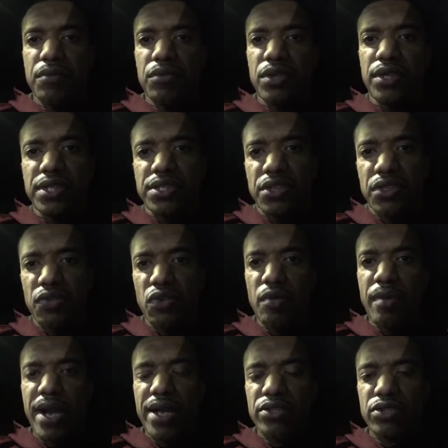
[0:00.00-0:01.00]
really is a
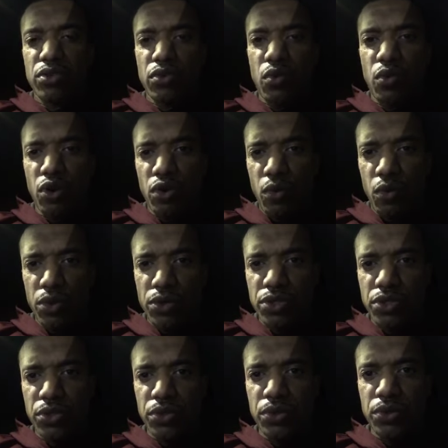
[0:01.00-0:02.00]
throwback to the World War
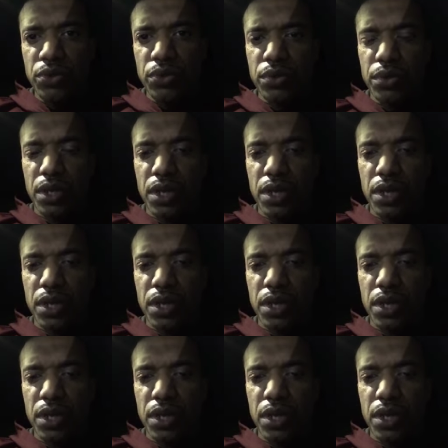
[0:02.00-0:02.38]
II